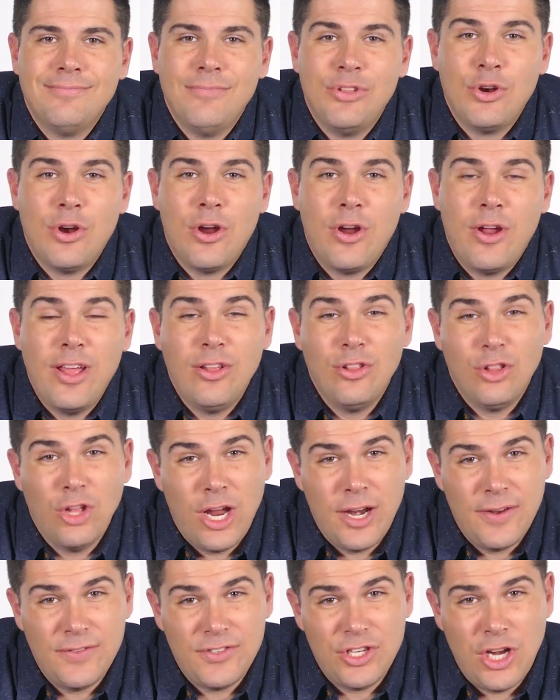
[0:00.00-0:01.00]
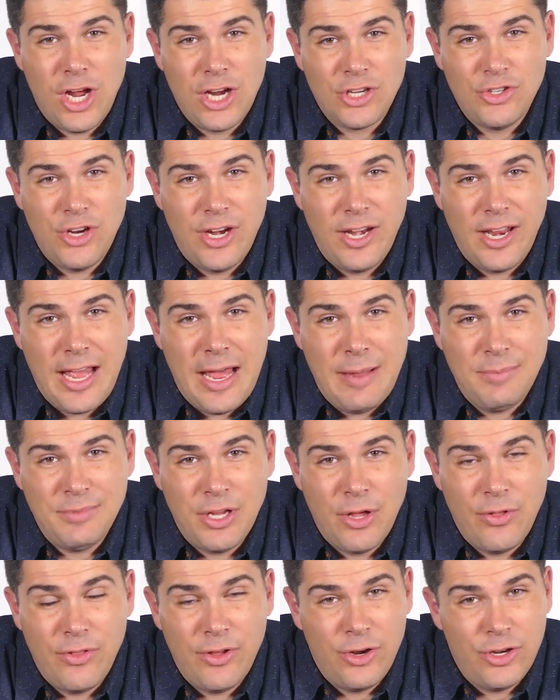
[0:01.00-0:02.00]
There are a lot of stock trading apps
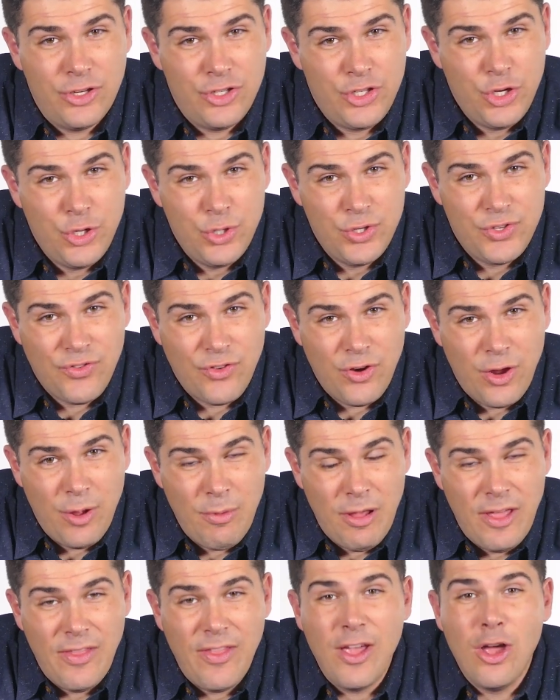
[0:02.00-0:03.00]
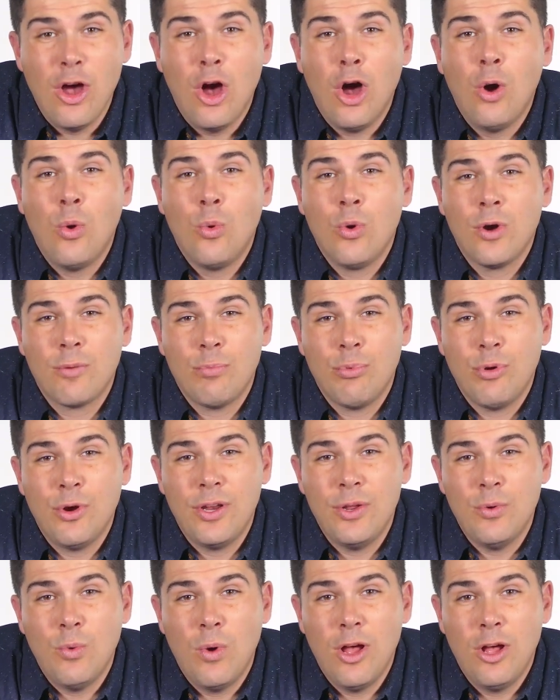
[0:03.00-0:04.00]
out there to choose from, and they all work
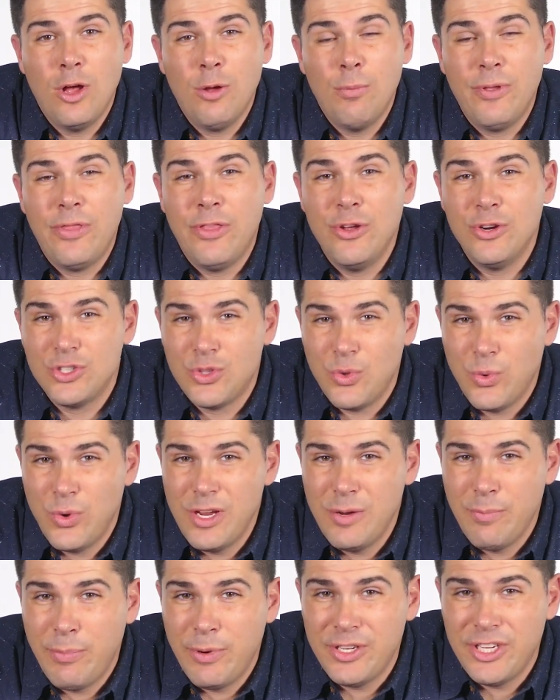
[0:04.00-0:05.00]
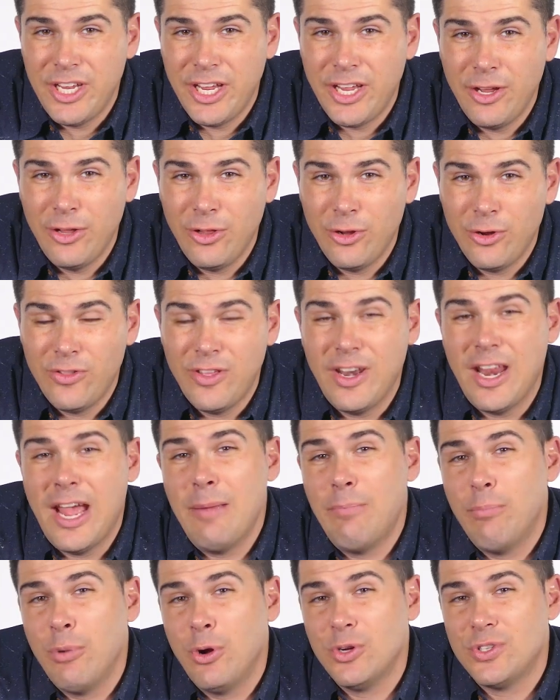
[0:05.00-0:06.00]
pretty well, but there's 3 in particular that I
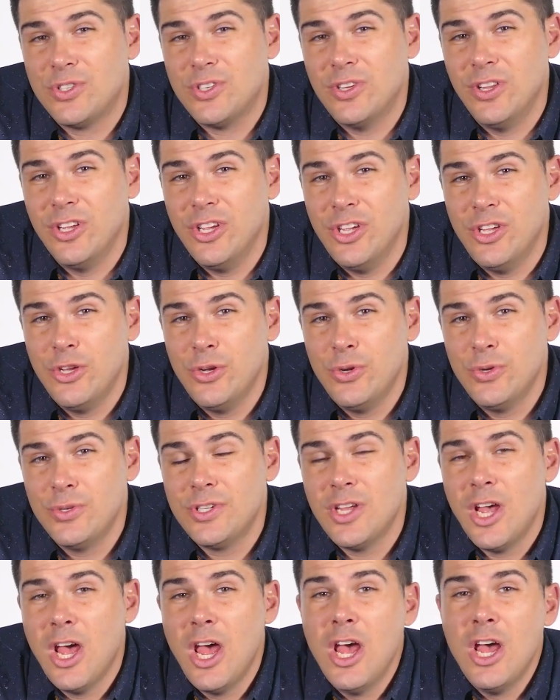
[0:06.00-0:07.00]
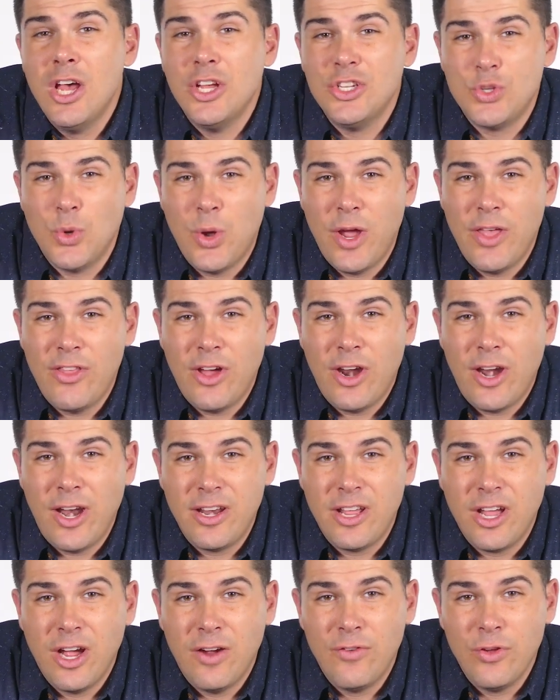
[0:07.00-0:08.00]
personally use, so I thought
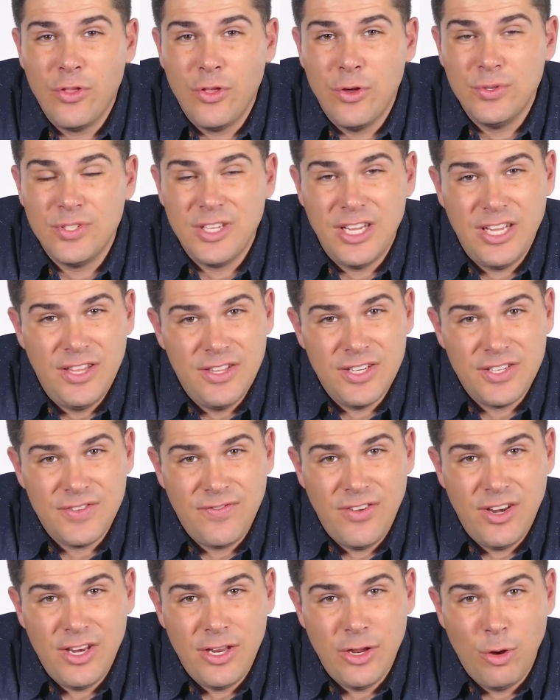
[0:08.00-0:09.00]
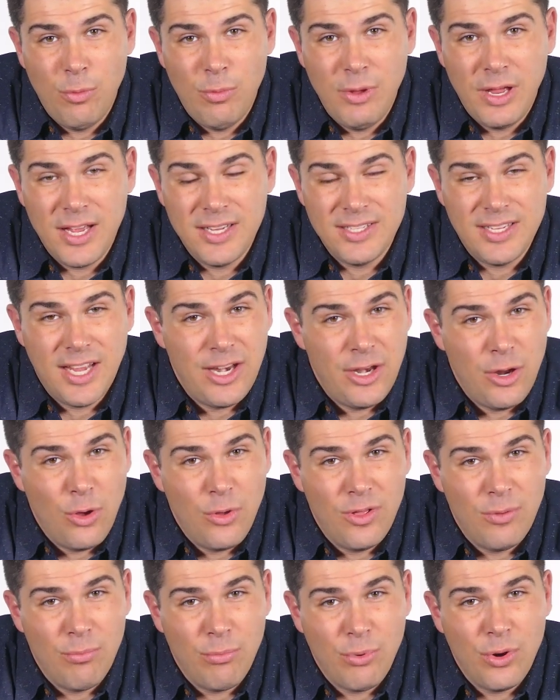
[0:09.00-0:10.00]
I'd cover those in this video because I know
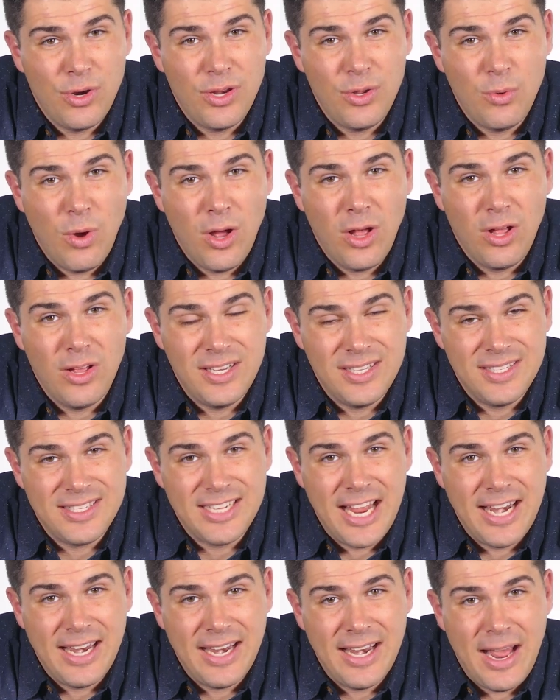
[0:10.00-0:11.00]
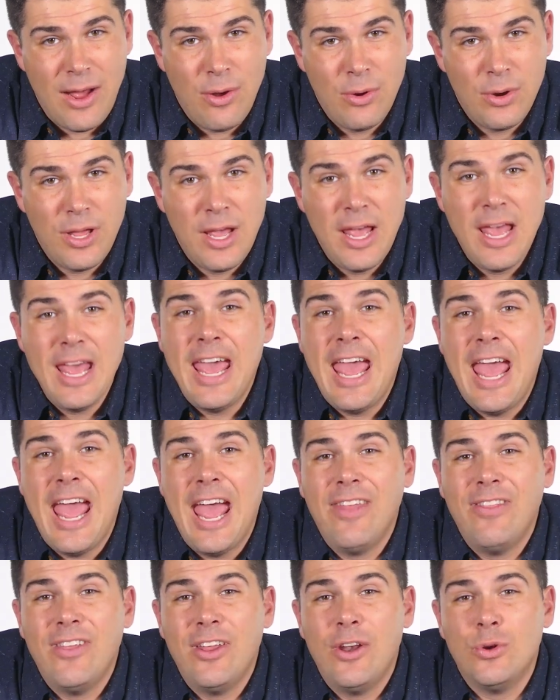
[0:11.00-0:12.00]
them pretty well inside and out,
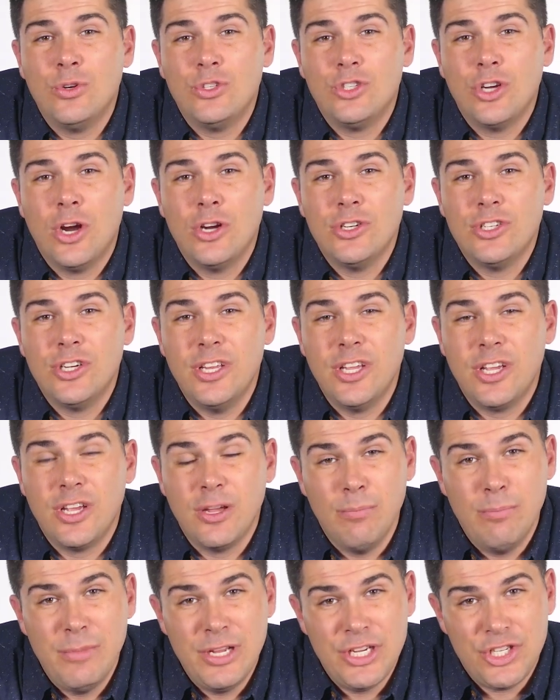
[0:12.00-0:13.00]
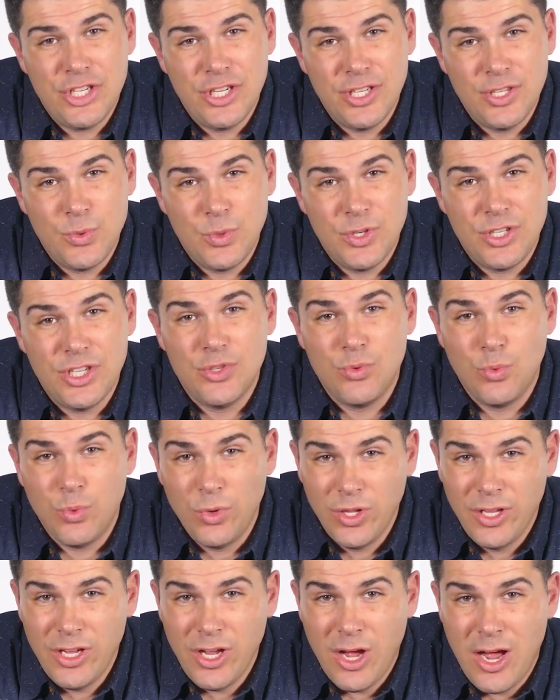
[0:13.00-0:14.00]
and they don't charge any commissions, which is
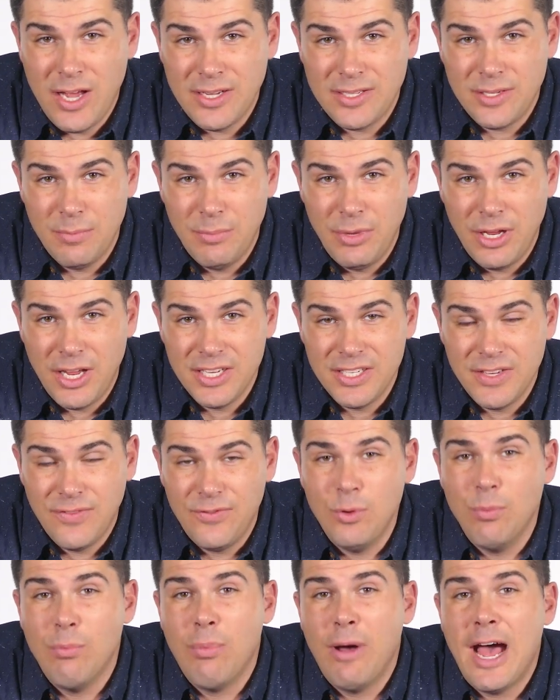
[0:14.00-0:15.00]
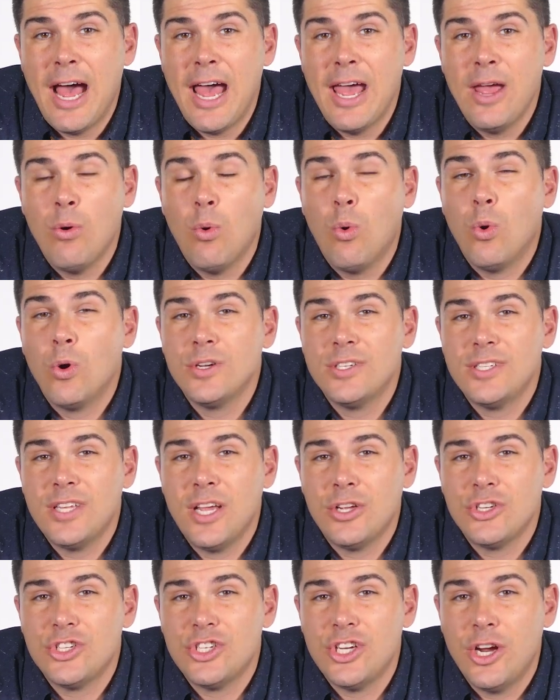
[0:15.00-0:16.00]
really awesome because if you buy or
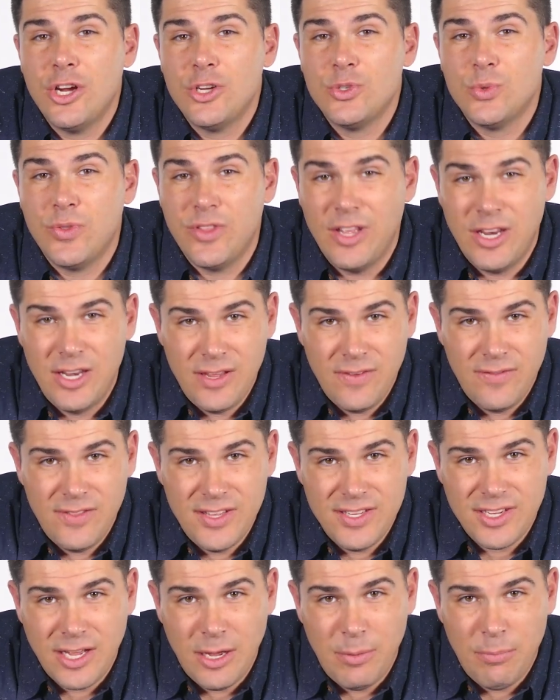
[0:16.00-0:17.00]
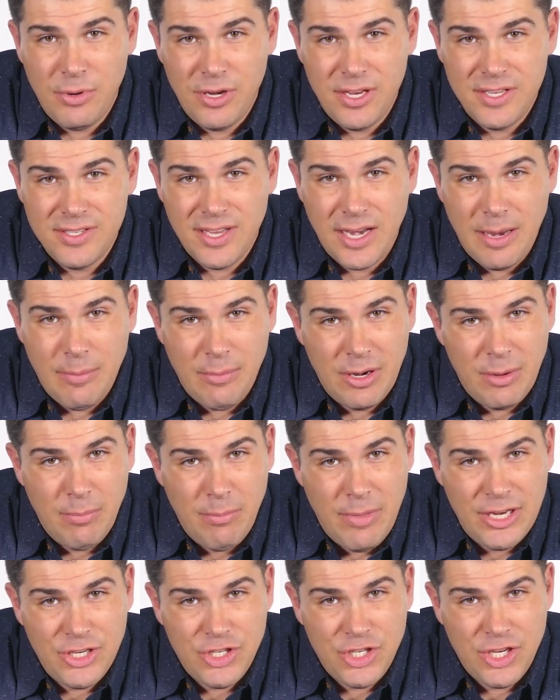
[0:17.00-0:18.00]
sell shares with any of these companies that I'm going to
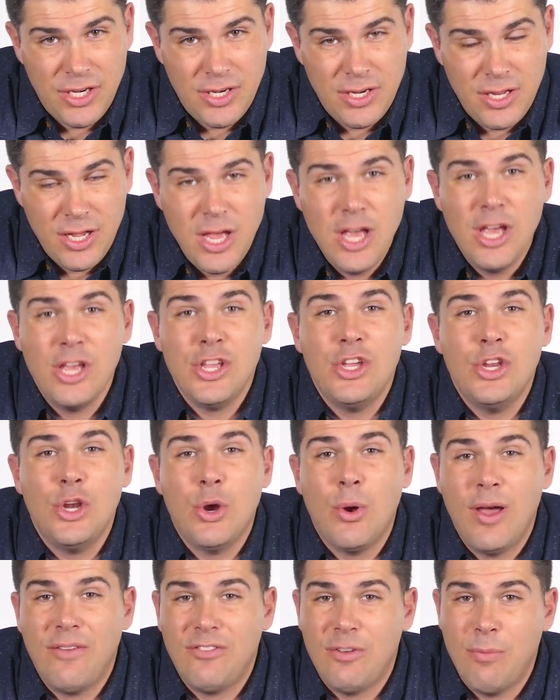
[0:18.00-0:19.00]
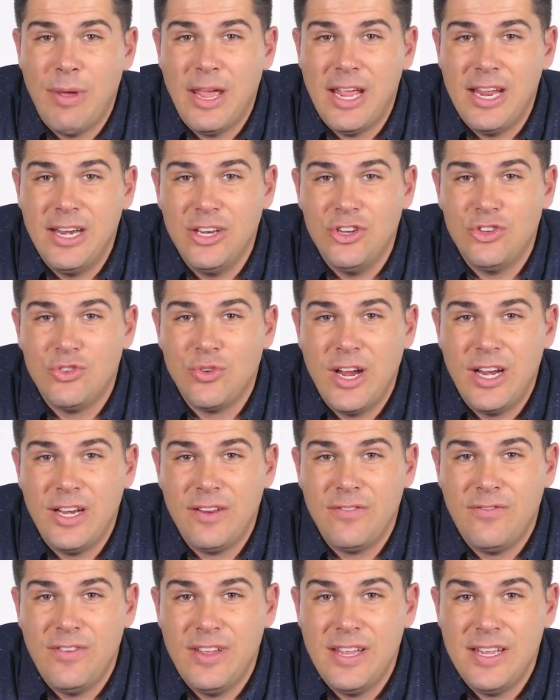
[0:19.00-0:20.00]
mention, you don't have to pay any
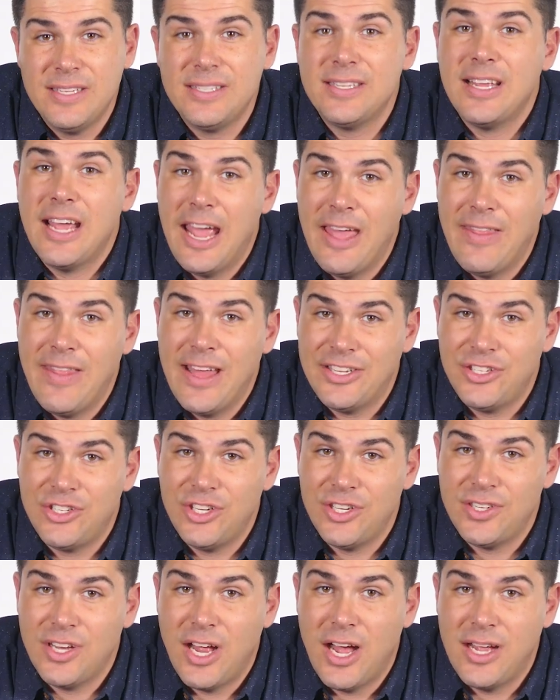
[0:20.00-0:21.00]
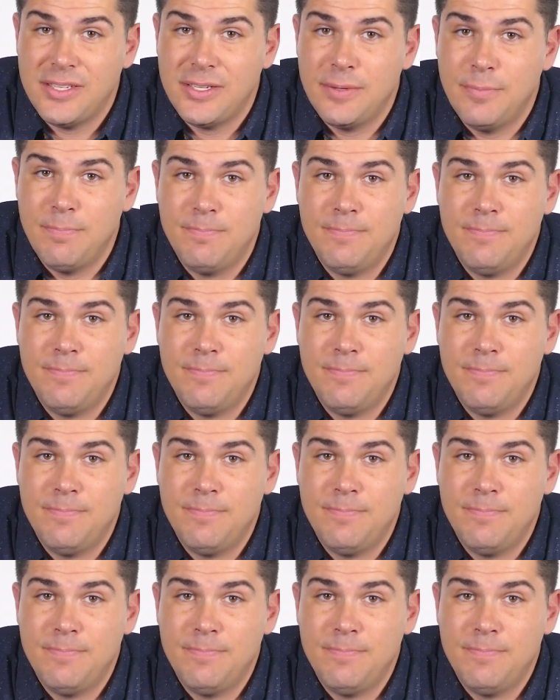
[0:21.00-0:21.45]
trading fees, and that's just awesome.